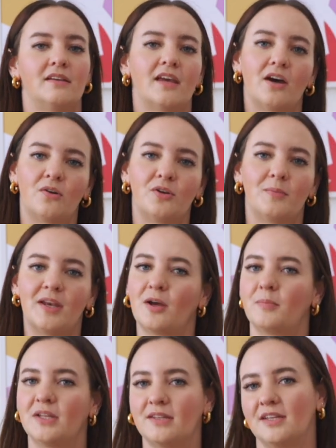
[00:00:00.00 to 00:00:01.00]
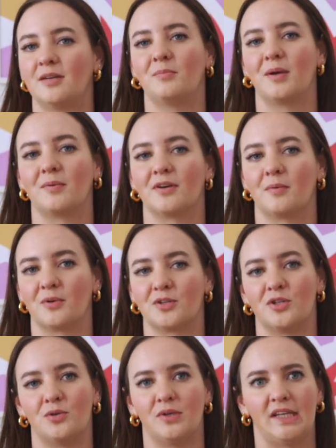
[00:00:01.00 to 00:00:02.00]
Now, you may not be thinking baby number
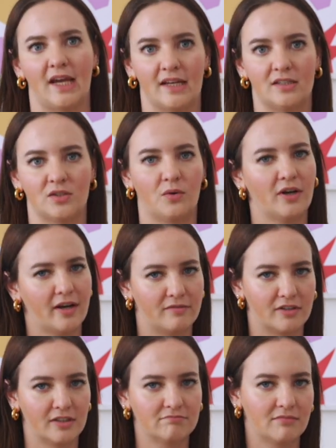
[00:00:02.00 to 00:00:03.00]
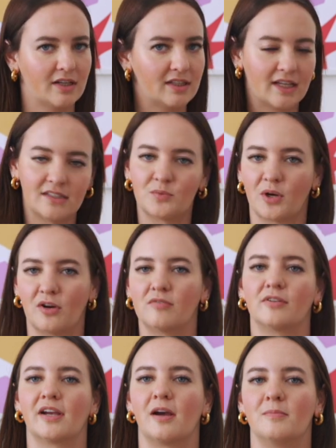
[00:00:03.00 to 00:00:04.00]
2 yet or ever, and that's where
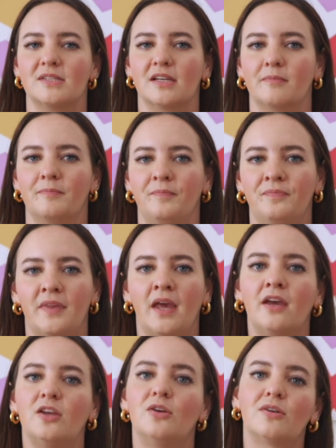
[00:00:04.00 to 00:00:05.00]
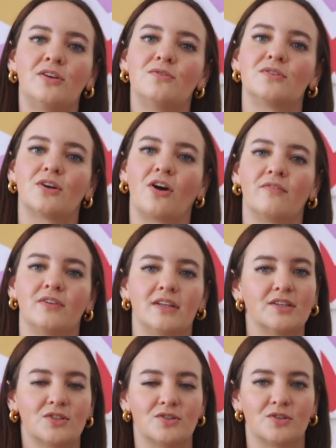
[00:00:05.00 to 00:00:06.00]
Ovry comes in. You can use their
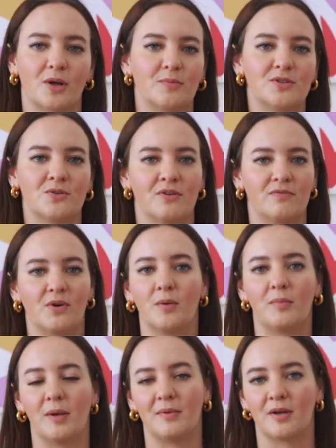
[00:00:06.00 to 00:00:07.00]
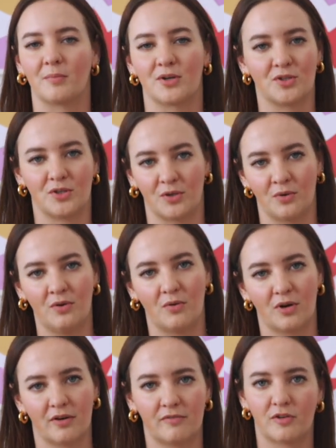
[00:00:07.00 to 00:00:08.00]
ovulation strips to avoid baby number 2,
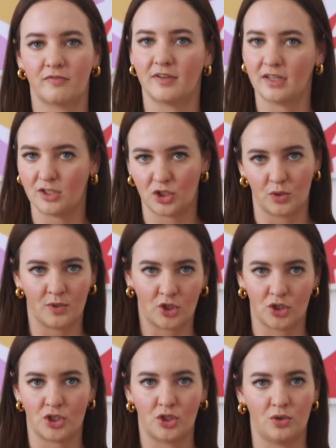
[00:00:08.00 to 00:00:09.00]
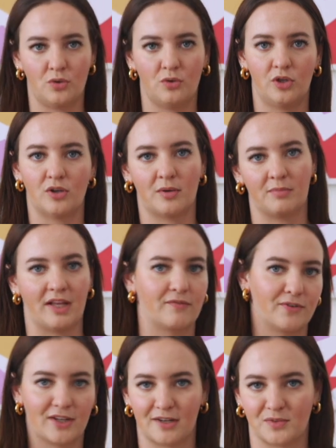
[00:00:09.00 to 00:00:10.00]
or if you're feeling too under 2, you can plan
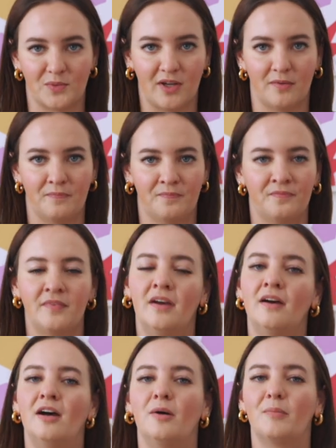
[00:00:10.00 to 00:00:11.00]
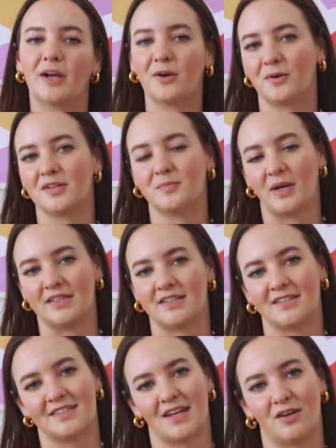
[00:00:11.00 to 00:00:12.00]
for that as well. My code is
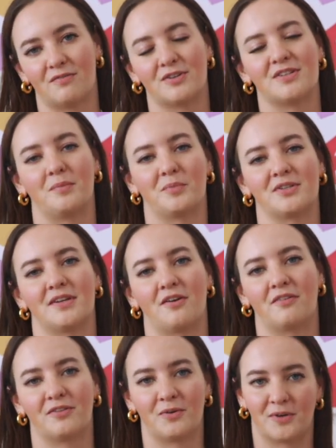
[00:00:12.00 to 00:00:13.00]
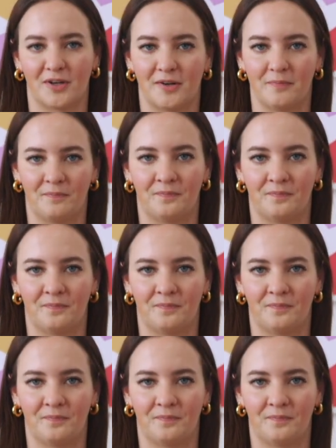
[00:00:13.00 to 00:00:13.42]
Bitesized10 for 10% off your order.